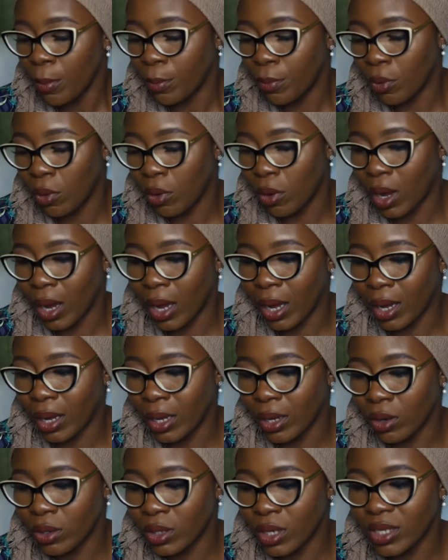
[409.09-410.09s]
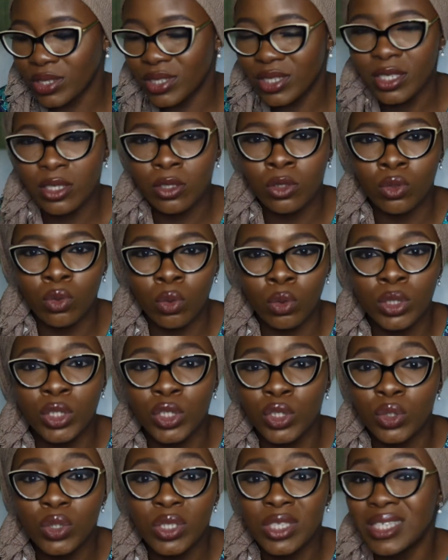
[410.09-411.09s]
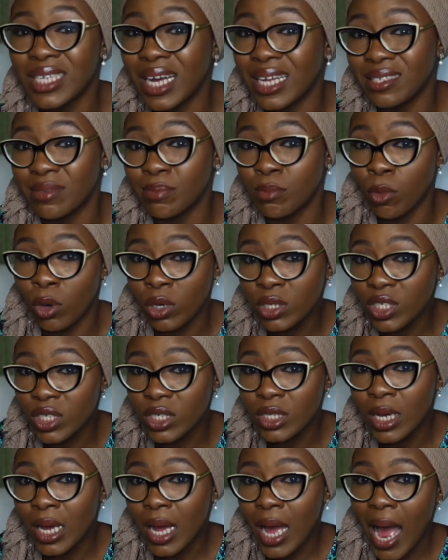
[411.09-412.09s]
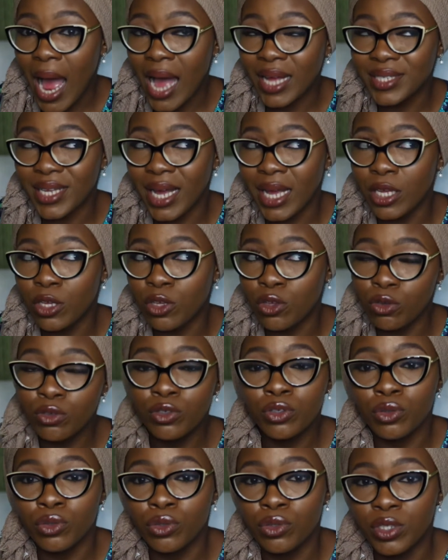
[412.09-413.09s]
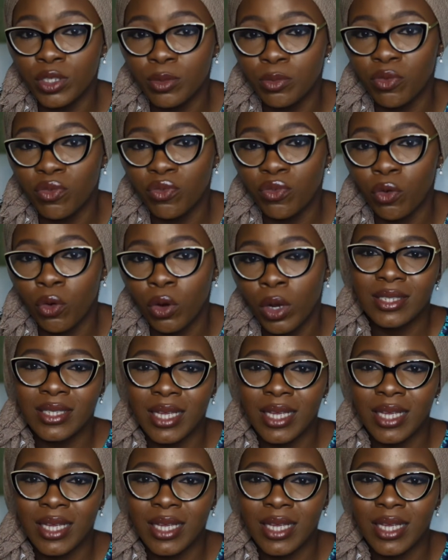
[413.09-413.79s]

but I honestly don't use it as much as I used to use it before.